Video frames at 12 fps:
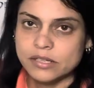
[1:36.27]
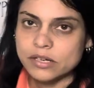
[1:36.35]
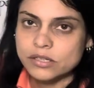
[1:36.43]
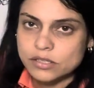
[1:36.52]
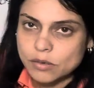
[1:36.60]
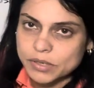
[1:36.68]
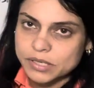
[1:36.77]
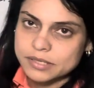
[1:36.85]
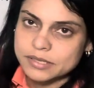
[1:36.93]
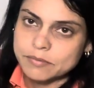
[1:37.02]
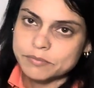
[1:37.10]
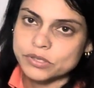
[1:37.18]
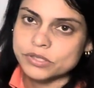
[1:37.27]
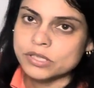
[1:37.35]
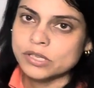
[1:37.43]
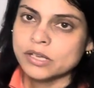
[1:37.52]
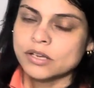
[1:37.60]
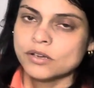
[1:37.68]
are some examples
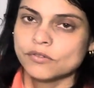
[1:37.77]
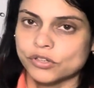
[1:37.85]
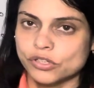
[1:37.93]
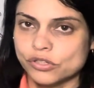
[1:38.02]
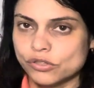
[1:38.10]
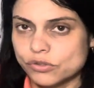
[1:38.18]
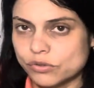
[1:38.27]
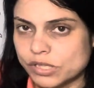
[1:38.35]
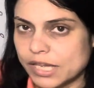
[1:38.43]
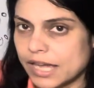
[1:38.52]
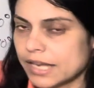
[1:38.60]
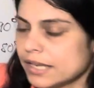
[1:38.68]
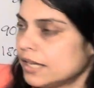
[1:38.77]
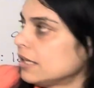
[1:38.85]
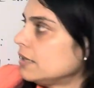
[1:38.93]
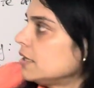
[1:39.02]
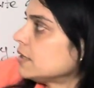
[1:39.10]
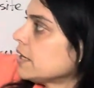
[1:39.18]
for you to get
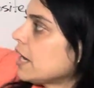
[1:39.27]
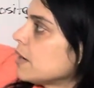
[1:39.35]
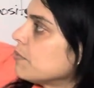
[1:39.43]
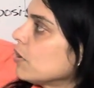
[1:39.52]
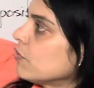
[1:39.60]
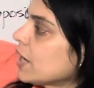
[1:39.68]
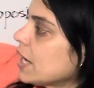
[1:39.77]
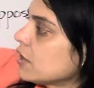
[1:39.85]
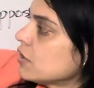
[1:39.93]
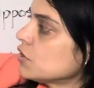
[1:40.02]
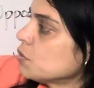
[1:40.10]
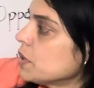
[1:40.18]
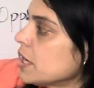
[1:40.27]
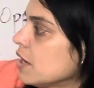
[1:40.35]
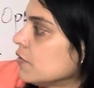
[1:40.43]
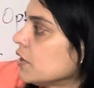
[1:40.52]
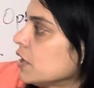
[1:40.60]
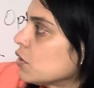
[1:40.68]
the type of angles we
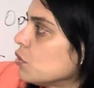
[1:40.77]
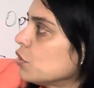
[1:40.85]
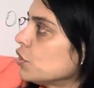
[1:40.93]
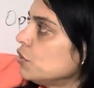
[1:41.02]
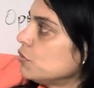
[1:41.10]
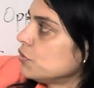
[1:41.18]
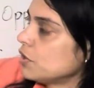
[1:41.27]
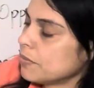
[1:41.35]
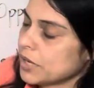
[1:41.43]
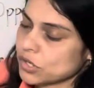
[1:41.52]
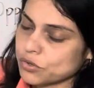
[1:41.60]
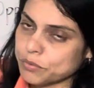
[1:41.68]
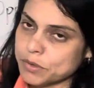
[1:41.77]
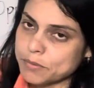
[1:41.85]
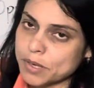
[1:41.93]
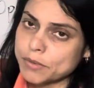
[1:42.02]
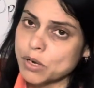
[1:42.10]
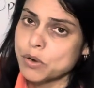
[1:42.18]
have according to the measure.
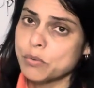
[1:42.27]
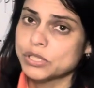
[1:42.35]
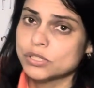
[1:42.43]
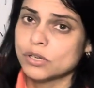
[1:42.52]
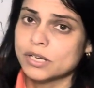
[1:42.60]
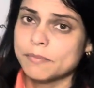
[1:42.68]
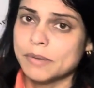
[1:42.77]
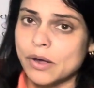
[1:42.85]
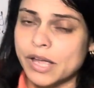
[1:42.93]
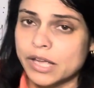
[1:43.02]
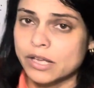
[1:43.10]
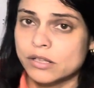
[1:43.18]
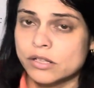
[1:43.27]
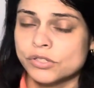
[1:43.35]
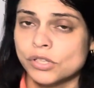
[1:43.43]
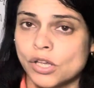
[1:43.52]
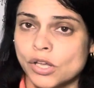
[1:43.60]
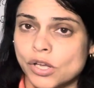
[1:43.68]
Remember, when we talk about angles,
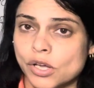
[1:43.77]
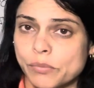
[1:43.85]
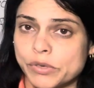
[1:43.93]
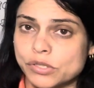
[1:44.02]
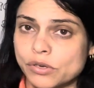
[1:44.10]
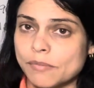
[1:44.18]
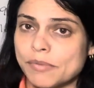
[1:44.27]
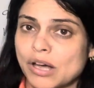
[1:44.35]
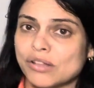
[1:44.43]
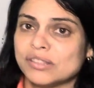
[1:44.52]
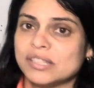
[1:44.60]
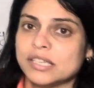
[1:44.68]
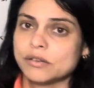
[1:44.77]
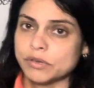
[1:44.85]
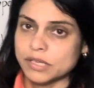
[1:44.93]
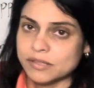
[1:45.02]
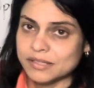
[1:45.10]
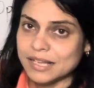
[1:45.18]
we talk about
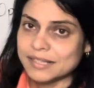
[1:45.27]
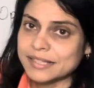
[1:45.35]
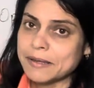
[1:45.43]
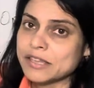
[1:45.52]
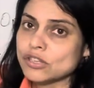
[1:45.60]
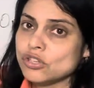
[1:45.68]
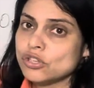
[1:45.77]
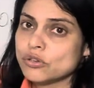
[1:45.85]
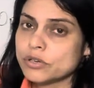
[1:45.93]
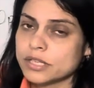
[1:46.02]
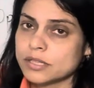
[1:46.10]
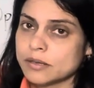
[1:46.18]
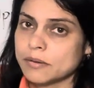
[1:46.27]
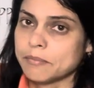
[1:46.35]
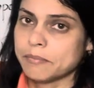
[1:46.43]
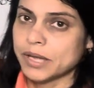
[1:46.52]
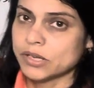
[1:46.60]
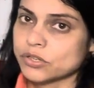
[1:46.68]
degrees. That's the unit
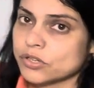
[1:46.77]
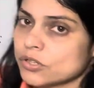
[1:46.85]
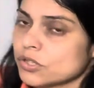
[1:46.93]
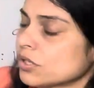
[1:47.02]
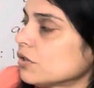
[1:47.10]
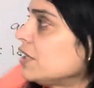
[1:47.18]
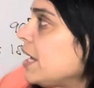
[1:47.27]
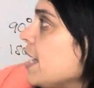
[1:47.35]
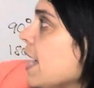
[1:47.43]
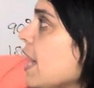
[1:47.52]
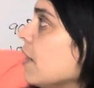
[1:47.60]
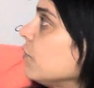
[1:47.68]
measure they have,